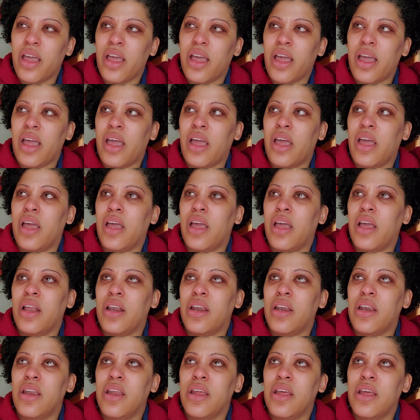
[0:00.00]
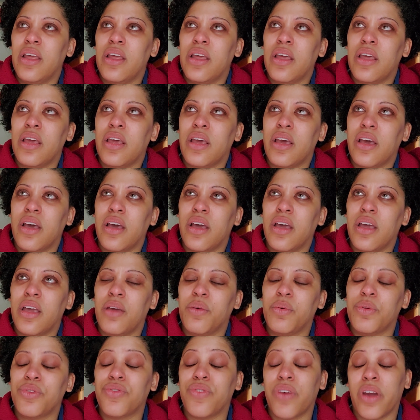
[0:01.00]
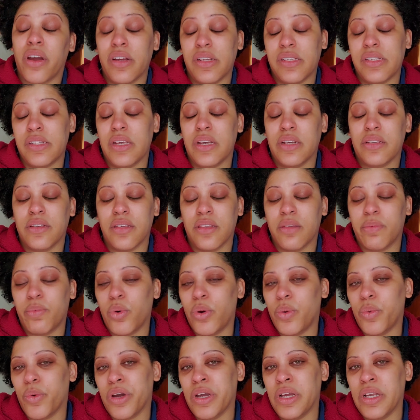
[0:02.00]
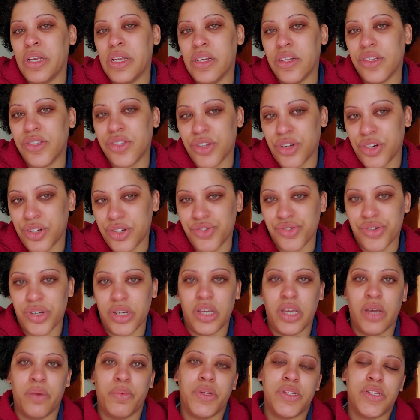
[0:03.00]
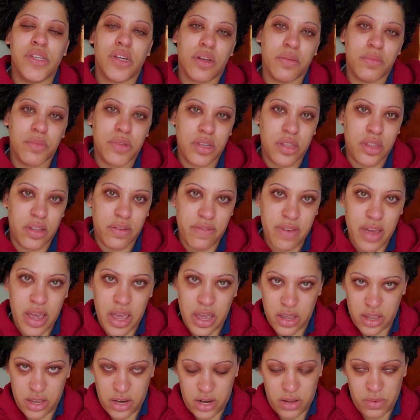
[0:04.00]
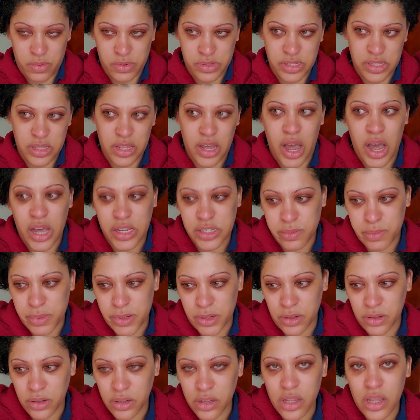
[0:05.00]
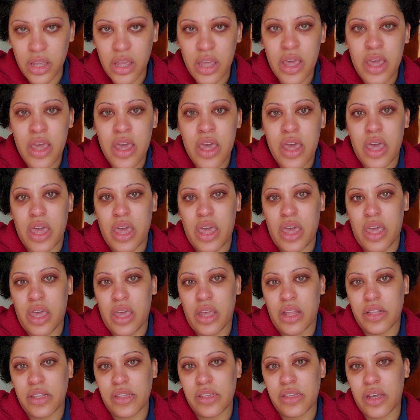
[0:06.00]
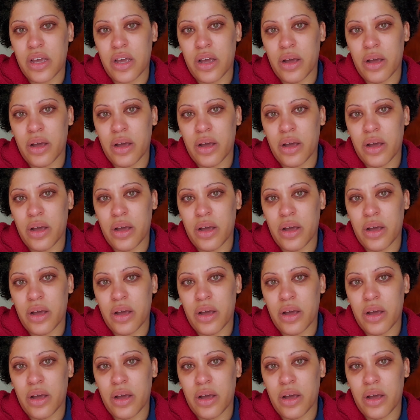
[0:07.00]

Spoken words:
and he was very sick to the point where he needed surgery, and we took him to the vet, and he was in the hospital, and